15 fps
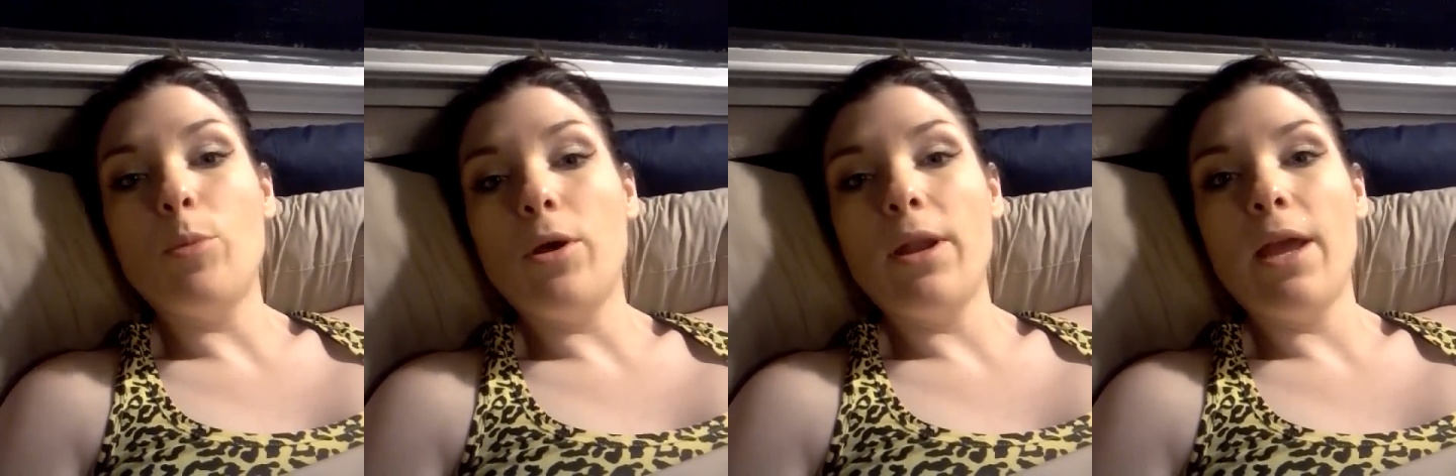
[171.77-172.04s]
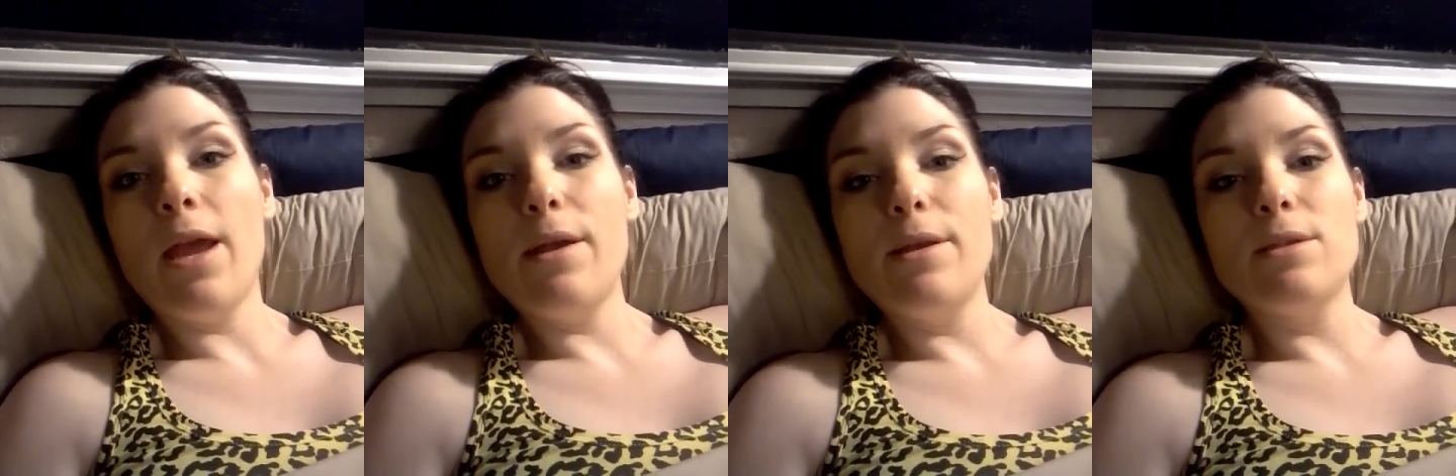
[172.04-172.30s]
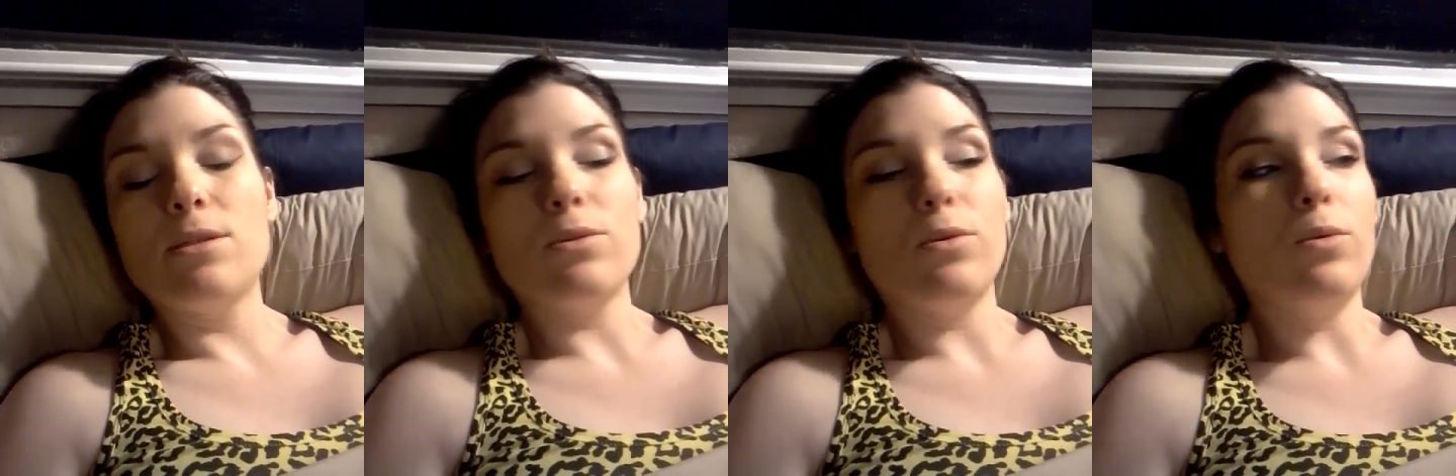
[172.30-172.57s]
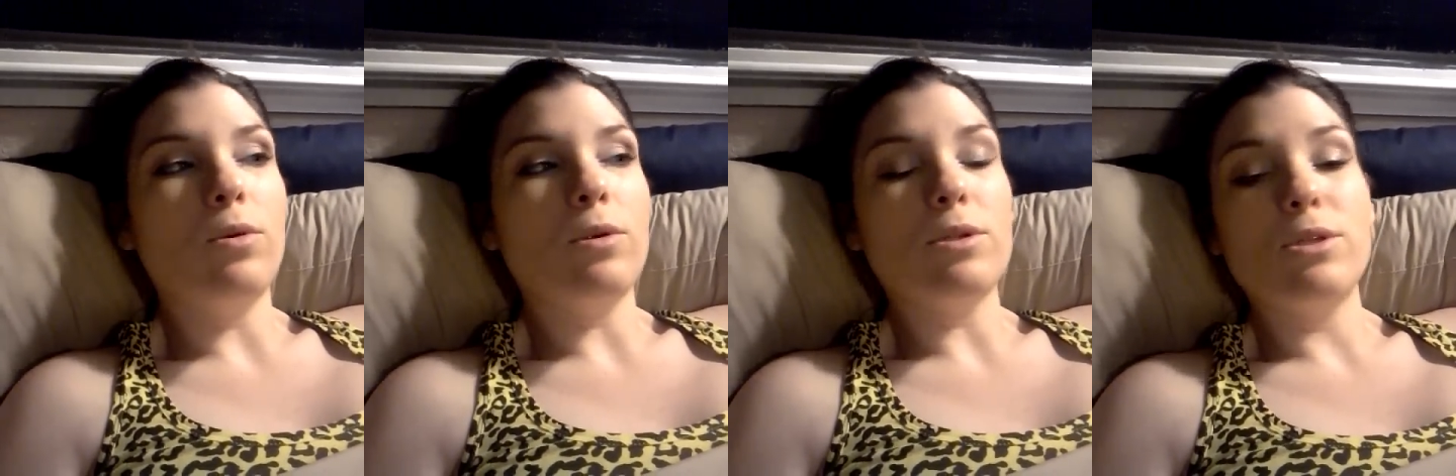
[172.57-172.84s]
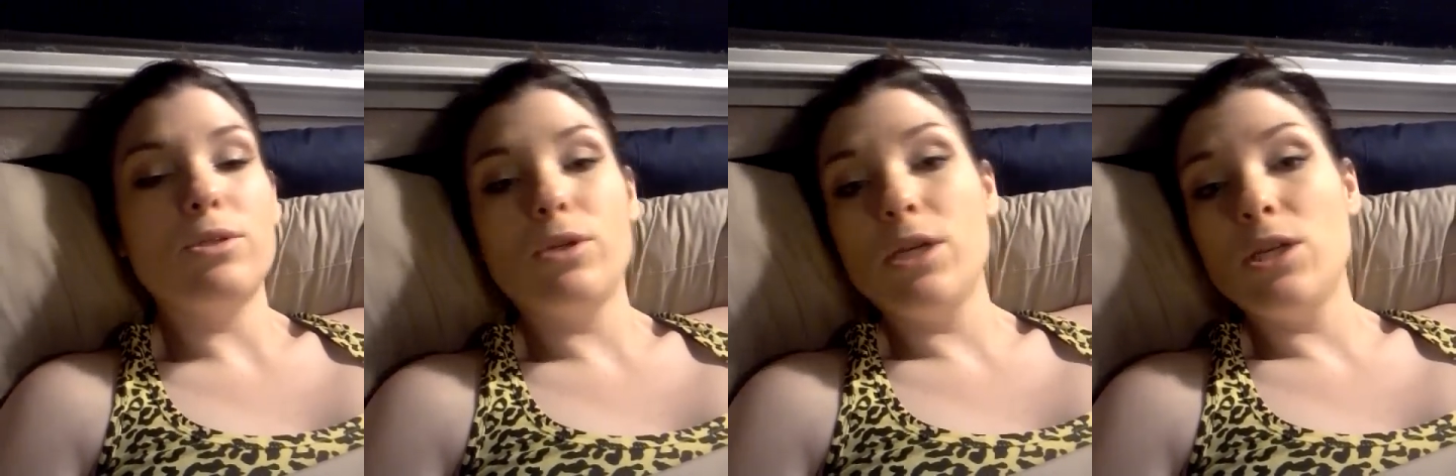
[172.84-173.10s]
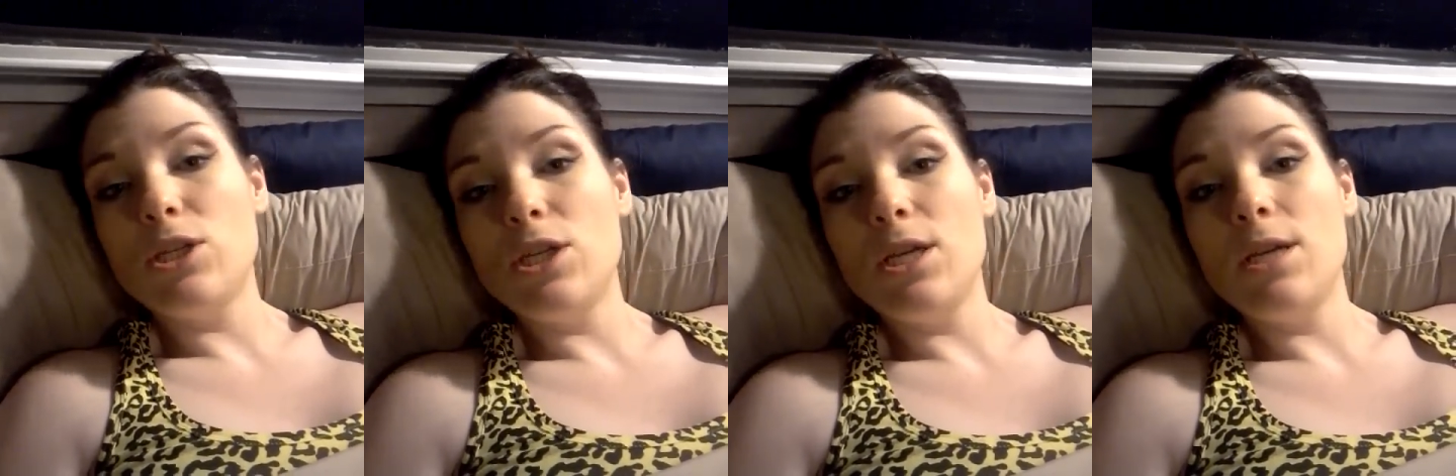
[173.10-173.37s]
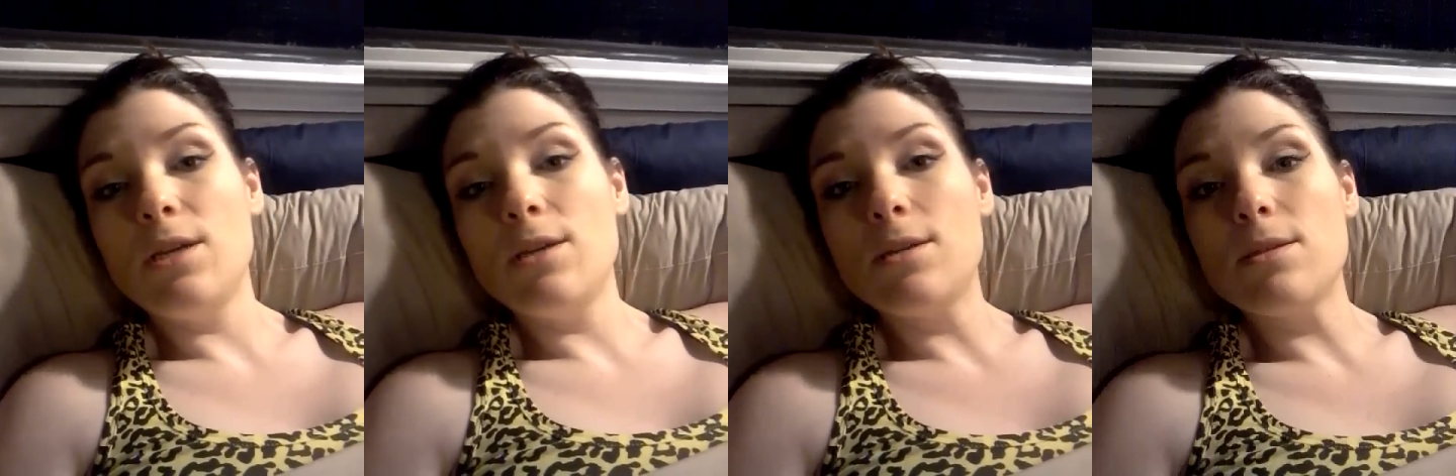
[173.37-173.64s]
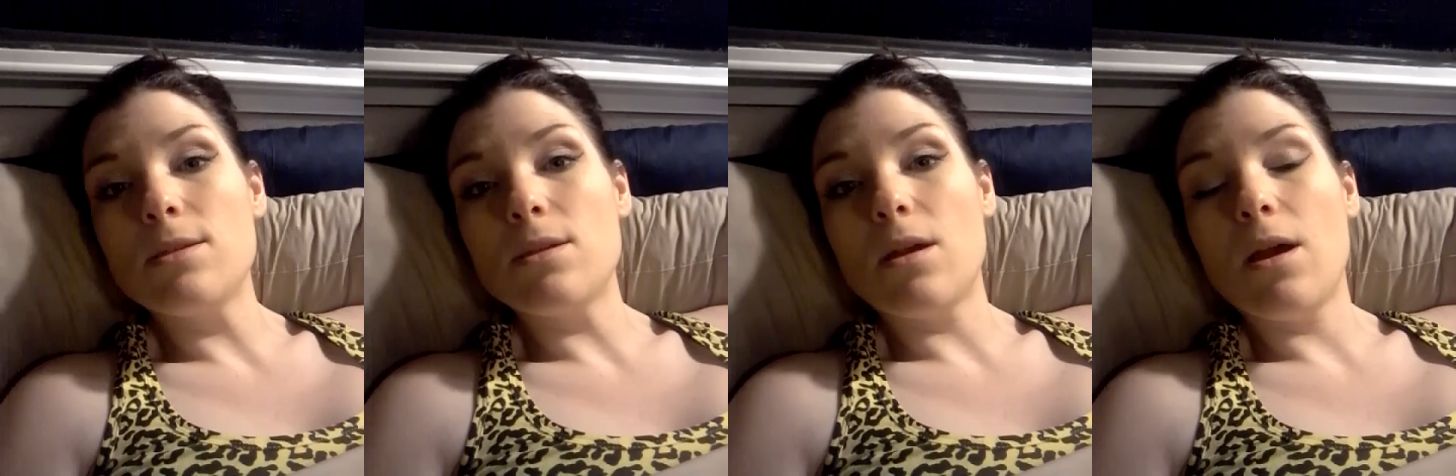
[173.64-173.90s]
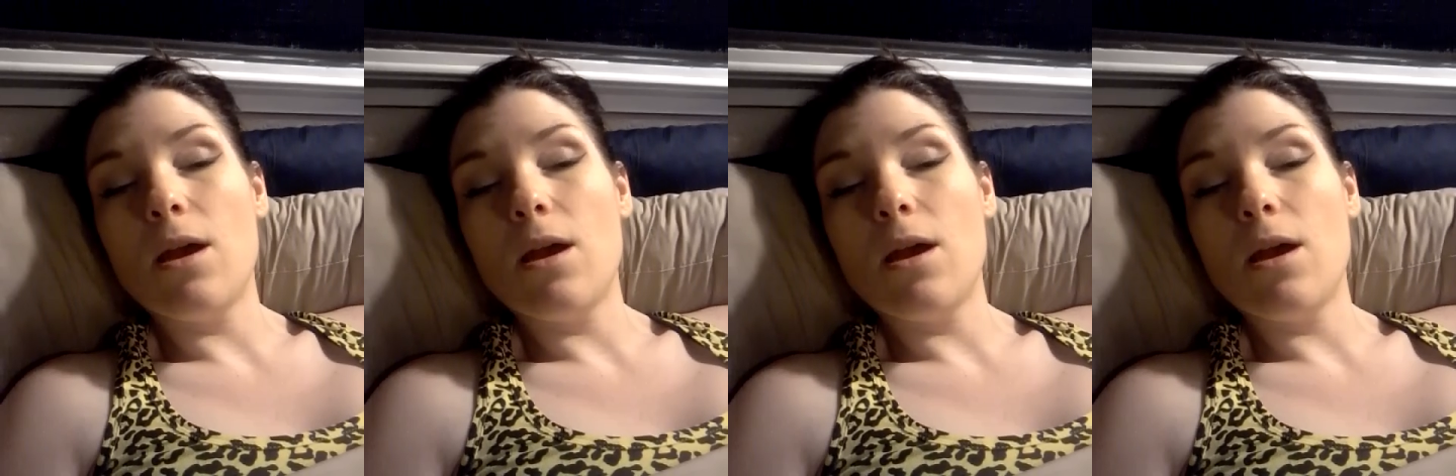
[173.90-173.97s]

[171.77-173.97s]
boiled eggs or string cheese.